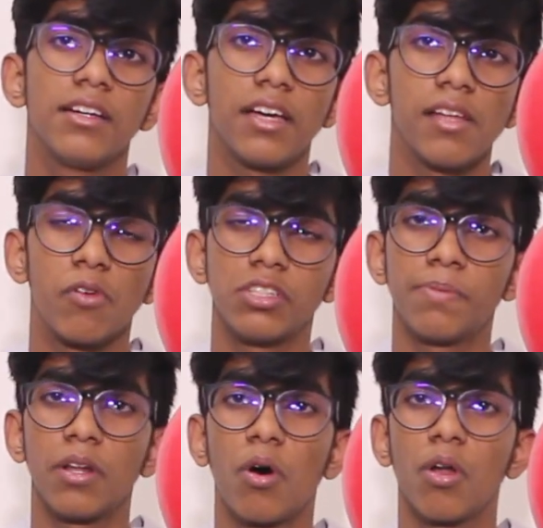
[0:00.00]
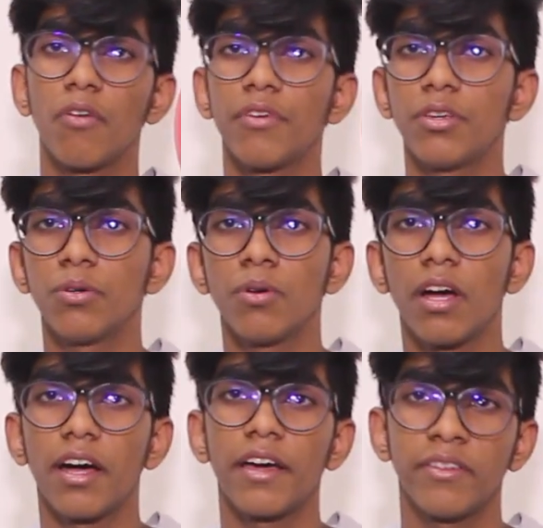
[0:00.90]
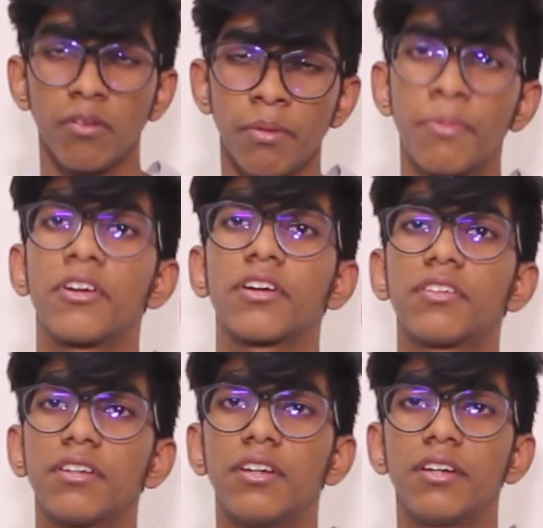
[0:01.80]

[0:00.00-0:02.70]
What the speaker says: it won't spill all over you and you'll be protected.